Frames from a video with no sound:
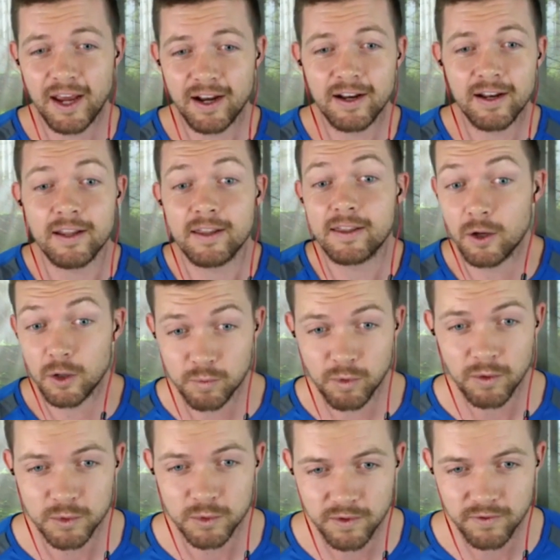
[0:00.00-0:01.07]
then those
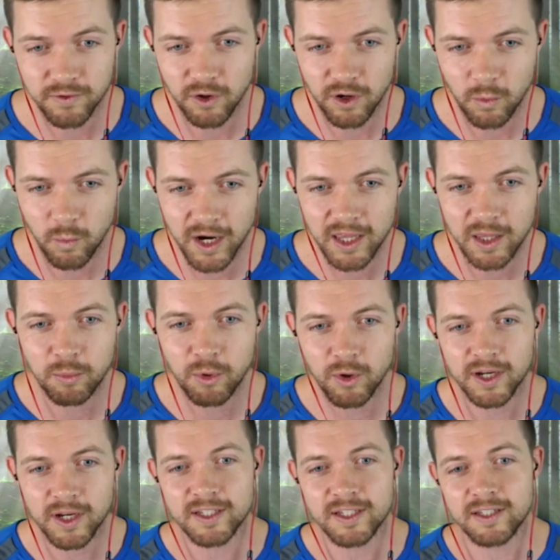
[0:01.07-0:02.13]
problems would have gone away. The
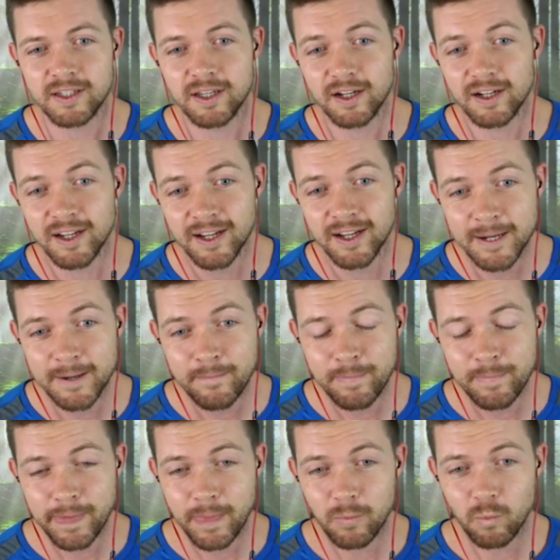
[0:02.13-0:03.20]
point is that
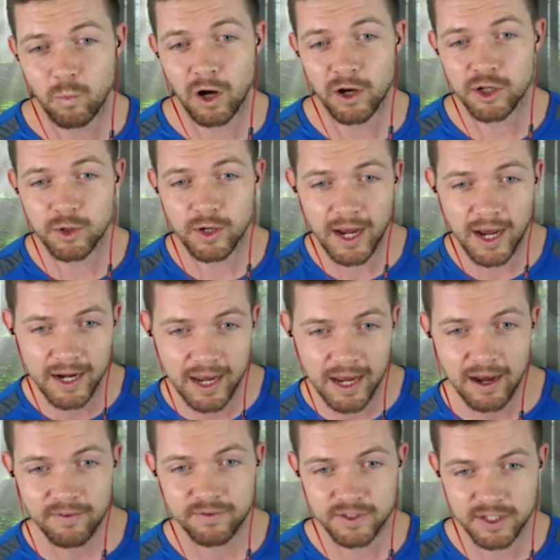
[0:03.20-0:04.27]
while you can
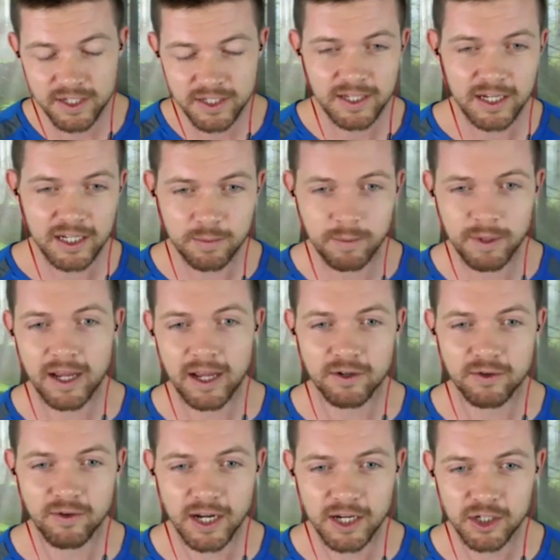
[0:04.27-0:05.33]
have distinct
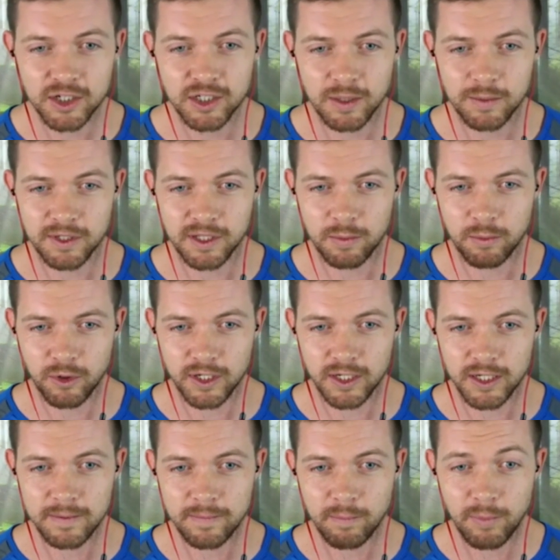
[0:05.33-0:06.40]
mechanical relationships in the
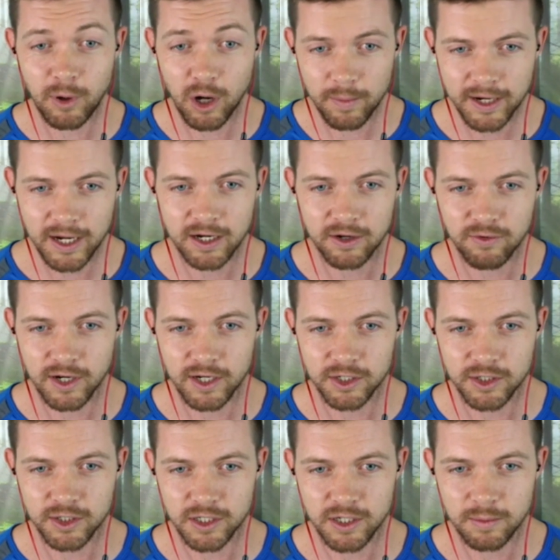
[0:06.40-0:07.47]
body, biomechanical
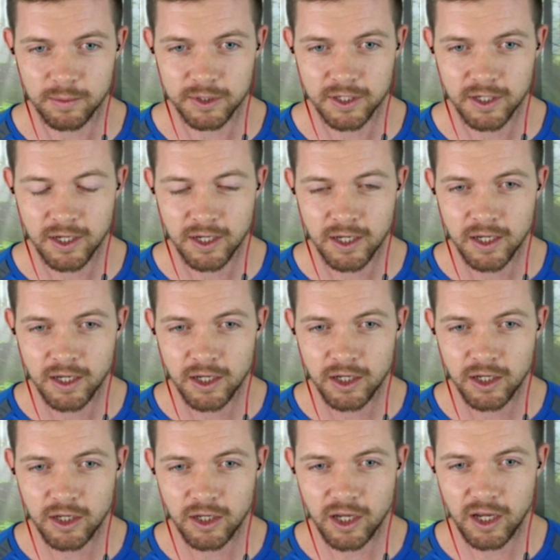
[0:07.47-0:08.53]
relationships,
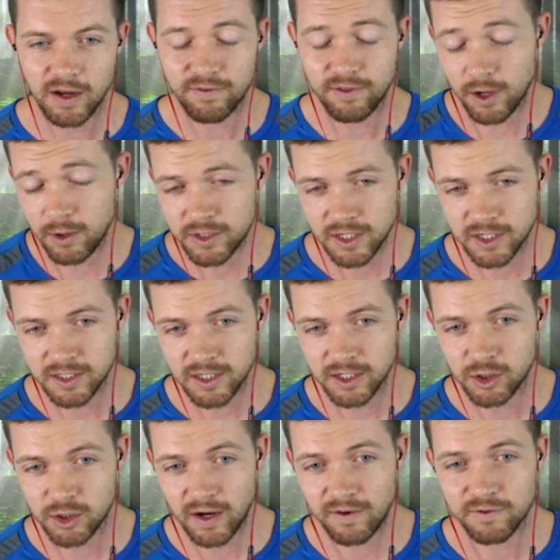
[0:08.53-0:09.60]
if those
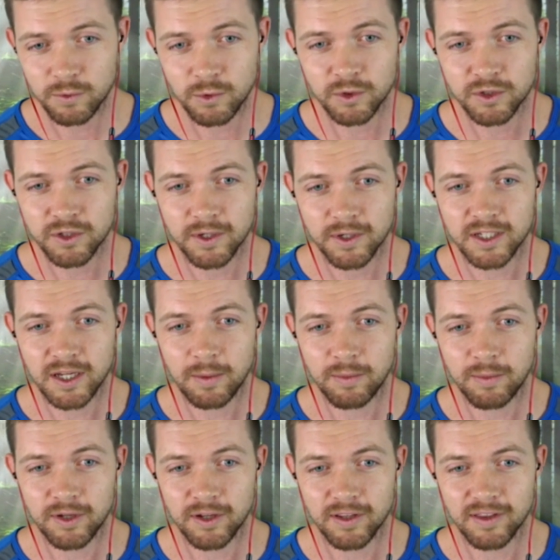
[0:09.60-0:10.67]
exist, you have to also accept
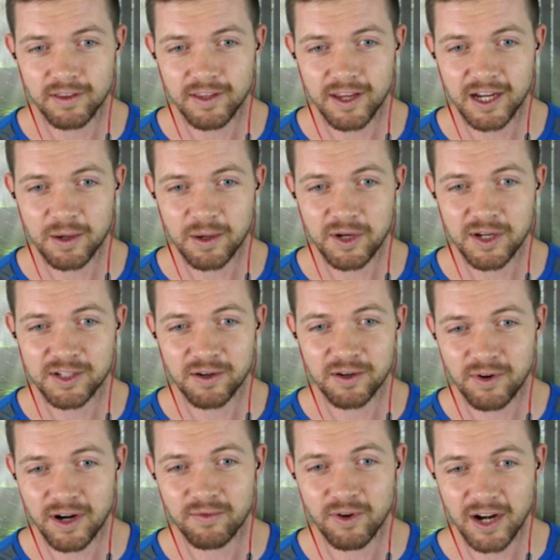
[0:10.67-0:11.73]
that there can be
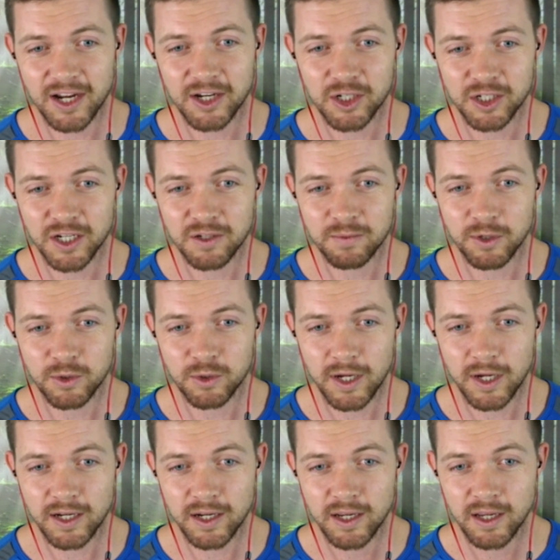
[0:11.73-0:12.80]
direct relationships
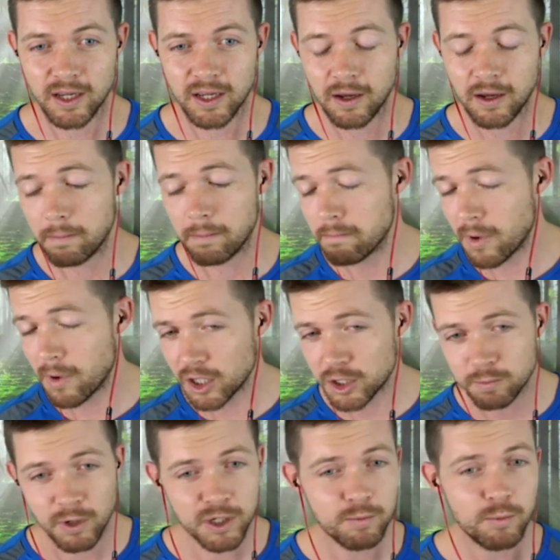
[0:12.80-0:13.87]
between much,
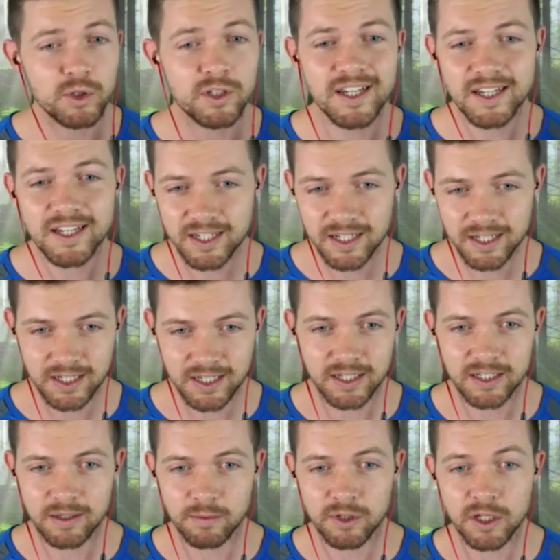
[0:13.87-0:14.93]
much more distant
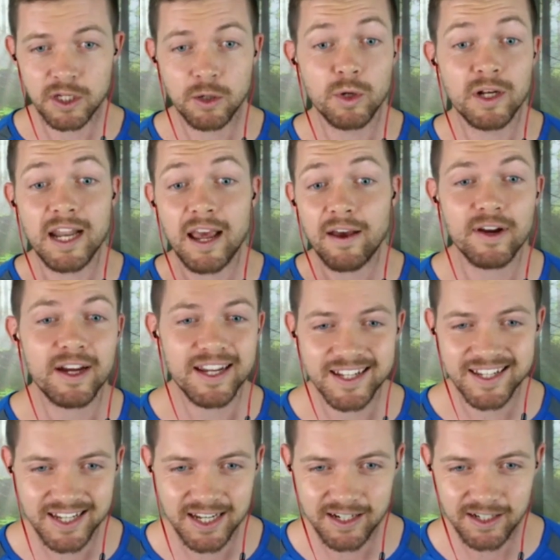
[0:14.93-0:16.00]
systems that you would never
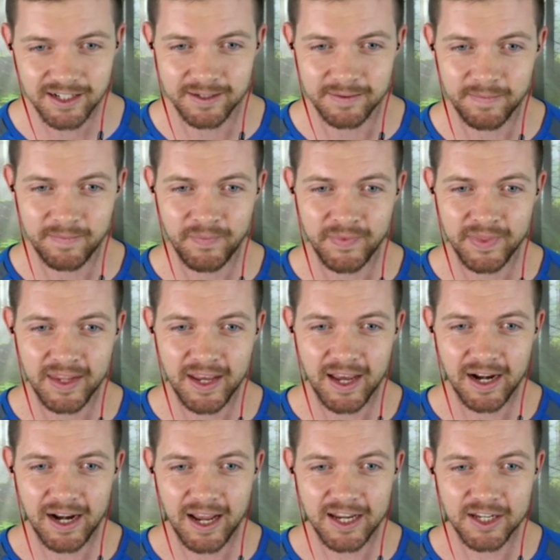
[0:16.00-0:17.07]
consider
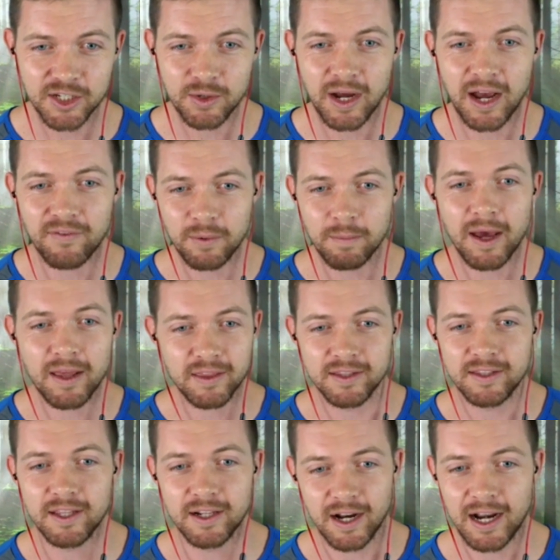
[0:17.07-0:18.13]
unless you have a method
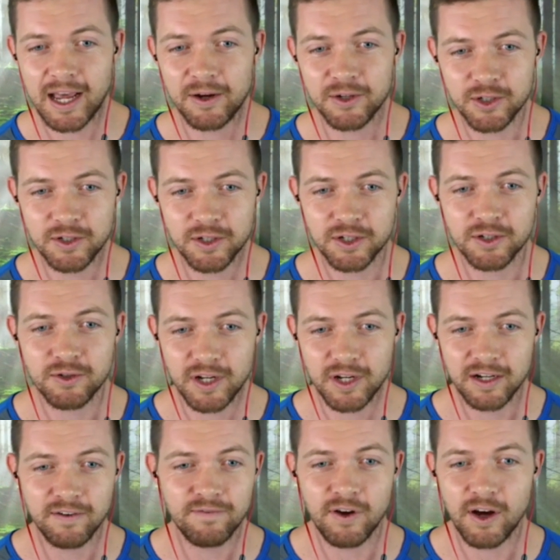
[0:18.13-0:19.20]
that allows you to
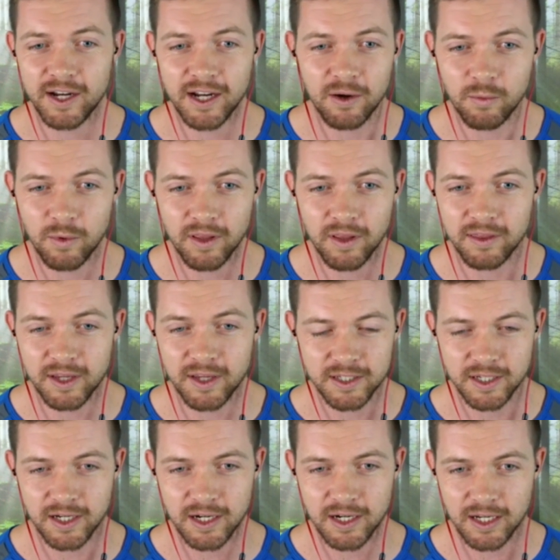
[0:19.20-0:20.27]
screen and find out whether things
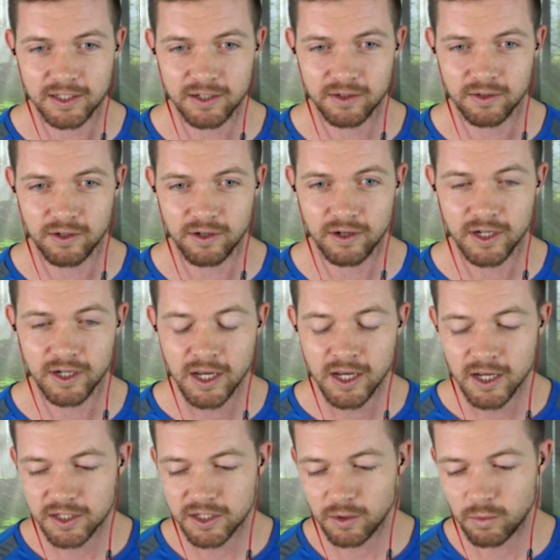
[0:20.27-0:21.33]
are connected or not.
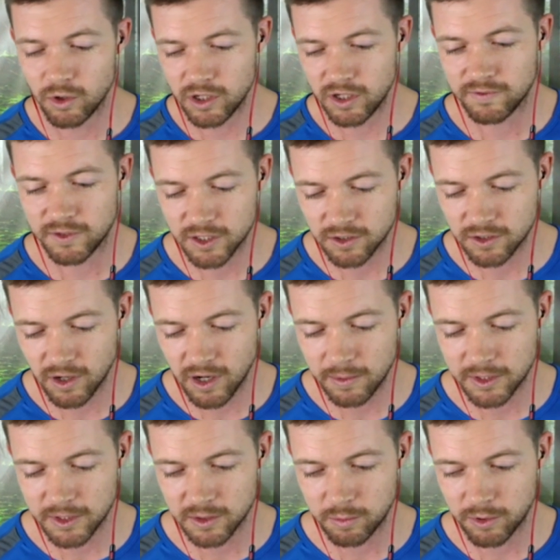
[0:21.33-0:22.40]
So what you've
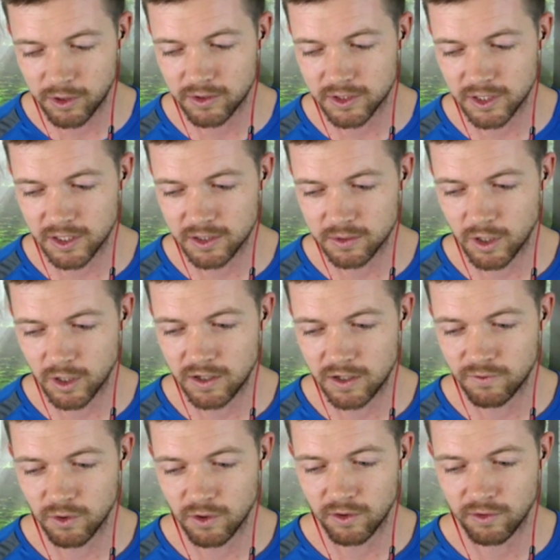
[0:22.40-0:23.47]
described is a process where
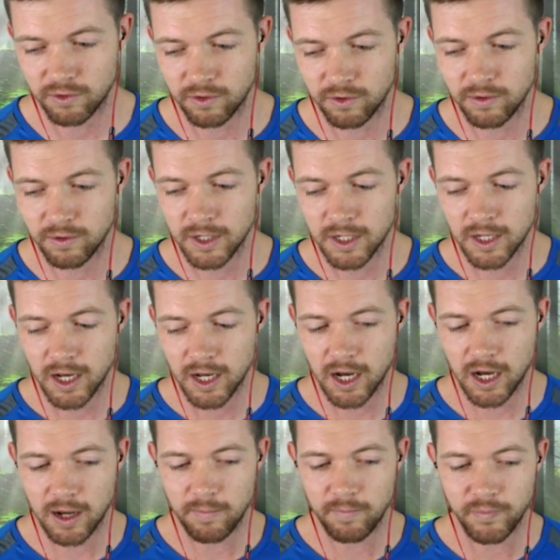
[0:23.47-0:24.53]
you've gone through
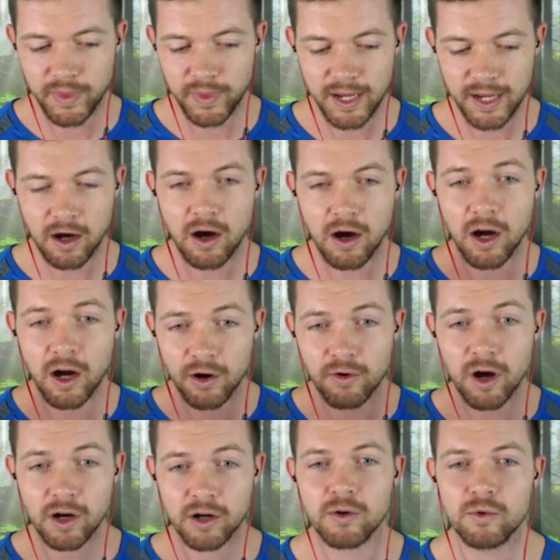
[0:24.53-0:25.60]
in a
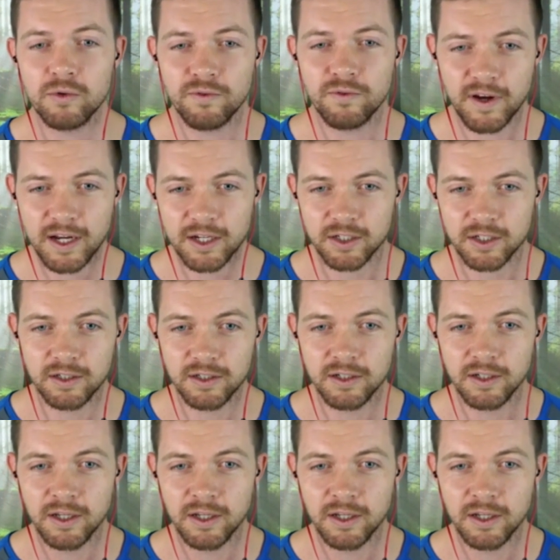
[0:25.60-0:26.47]
hierarchical fashion,